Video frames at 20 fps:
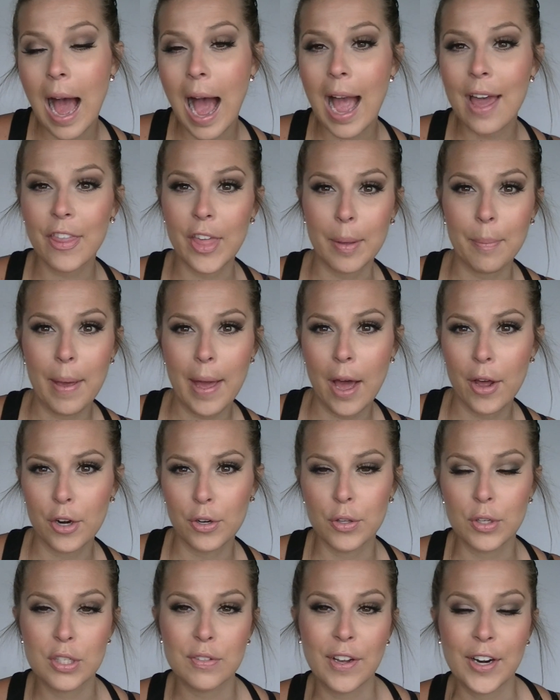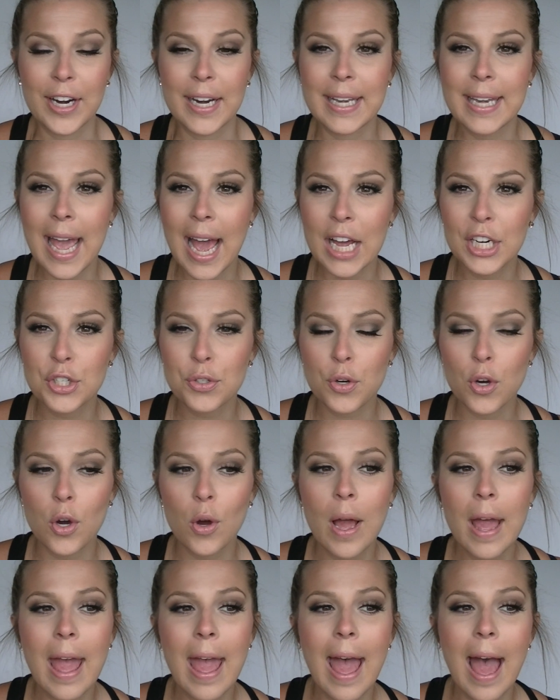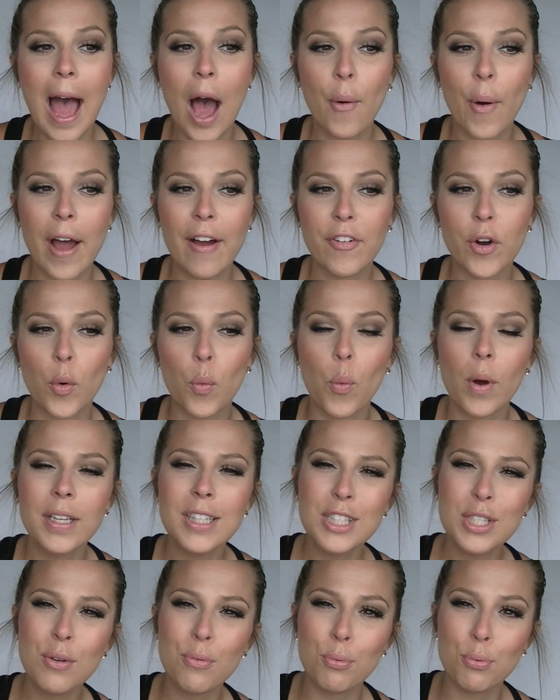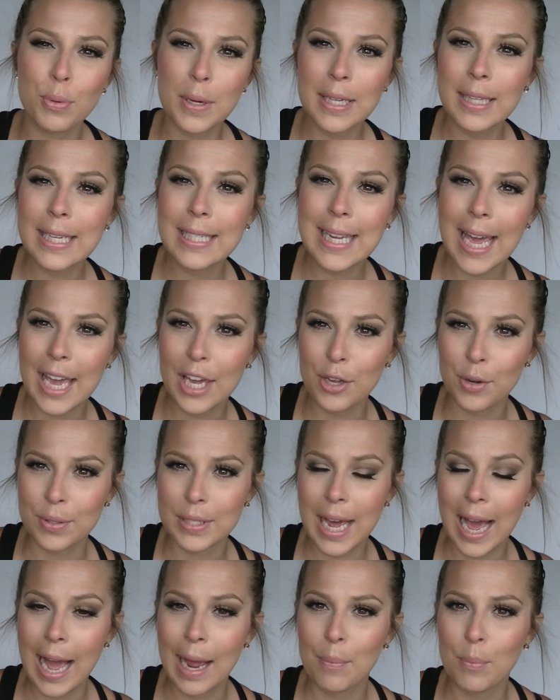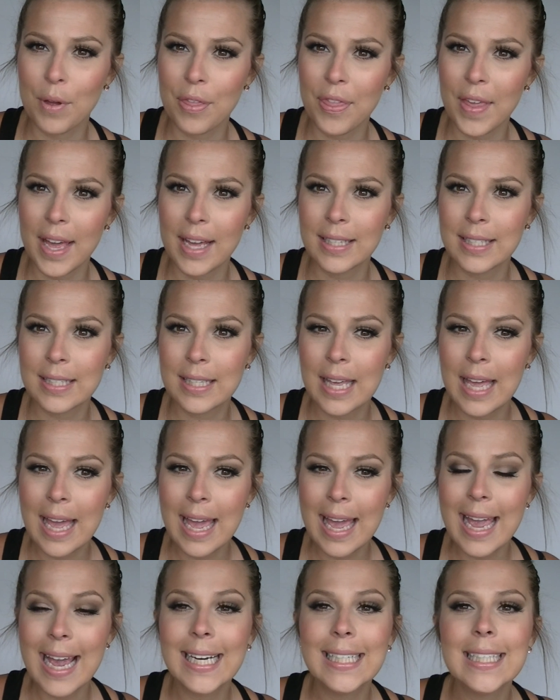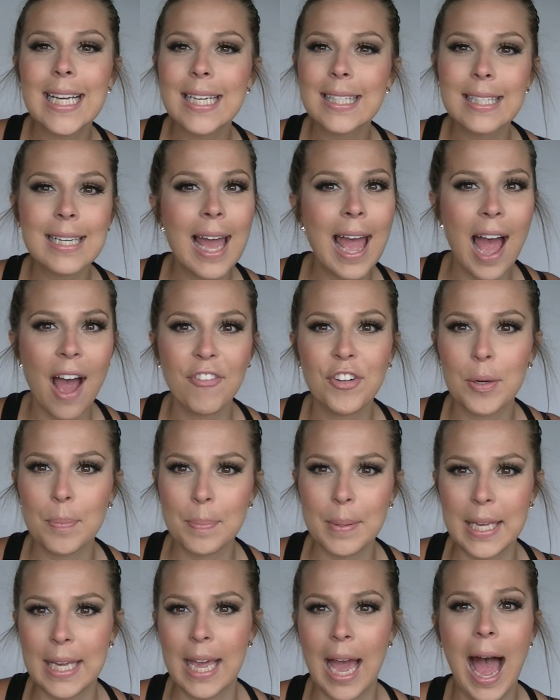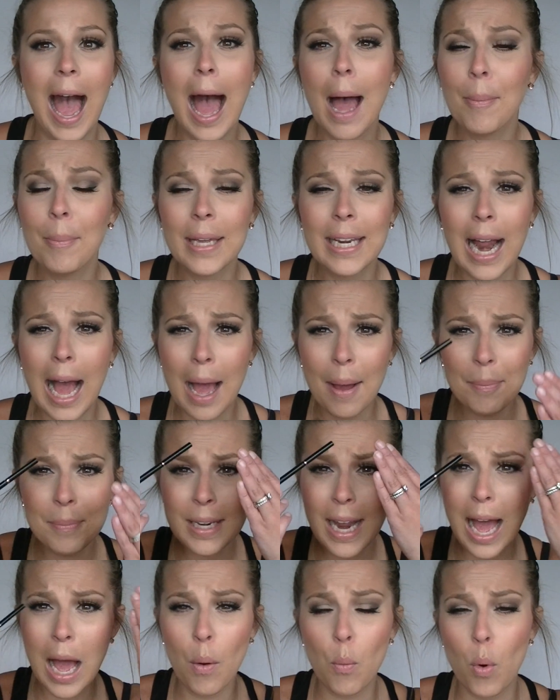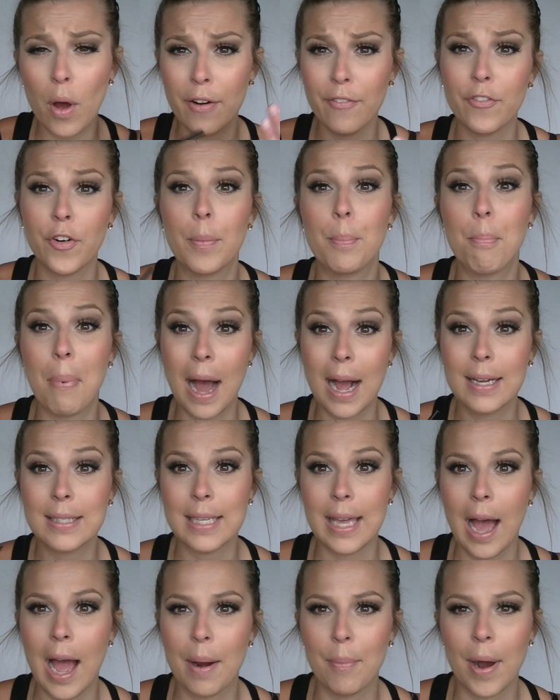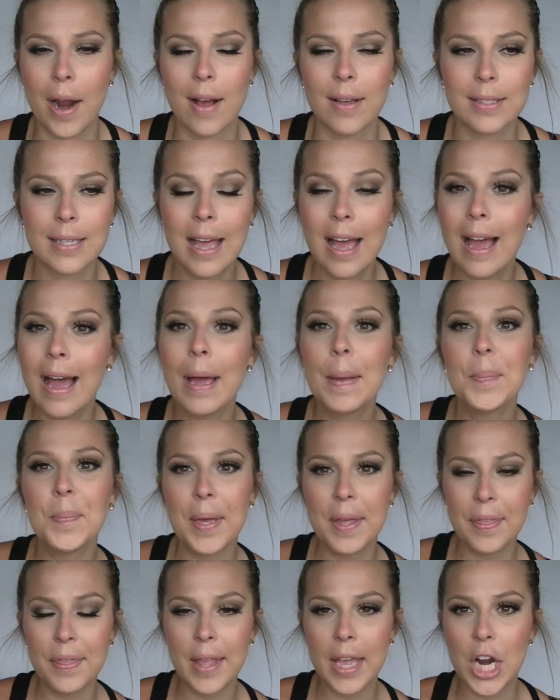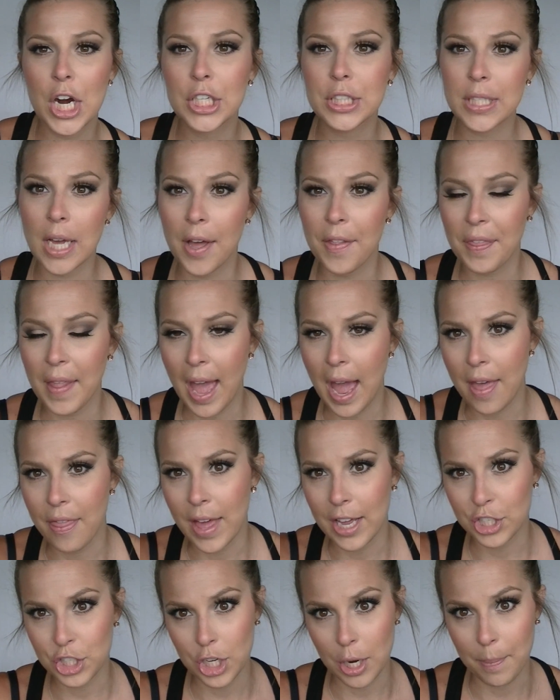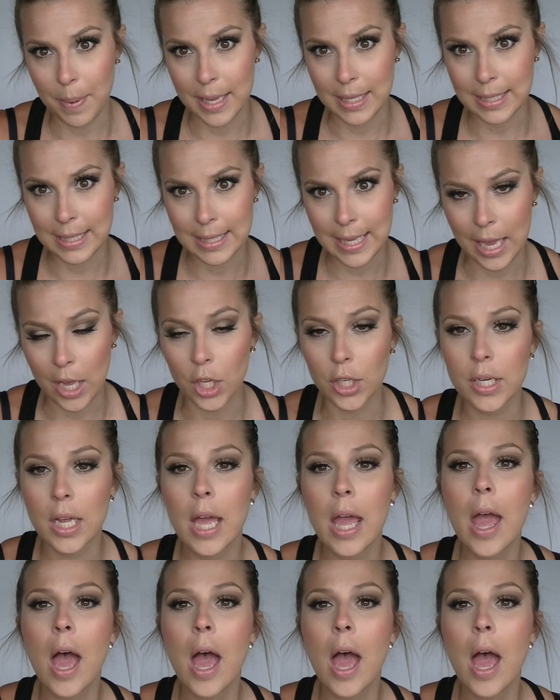I think powder looks very natural. However, once you really take your time with this, it doesn't have to be, I mean, I'm not one for boxy eyebrows. Been there, done that, that ship has sailed.